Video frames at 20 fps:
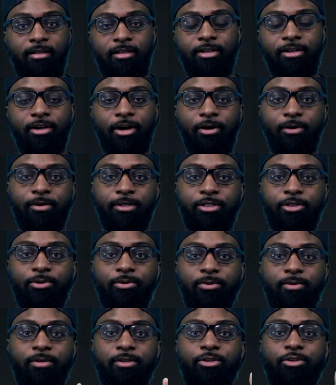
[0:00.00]
You know,
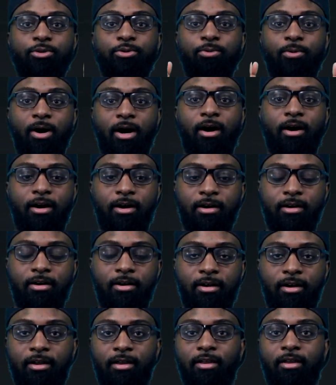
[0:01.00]
you you
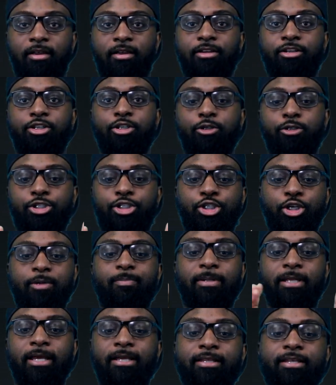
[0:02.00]
are you should
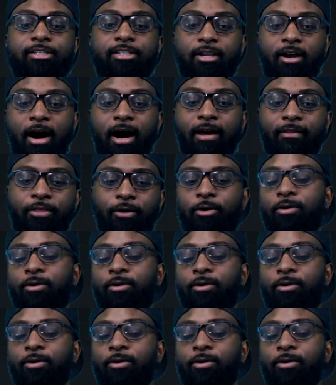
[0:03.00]
be like this goth.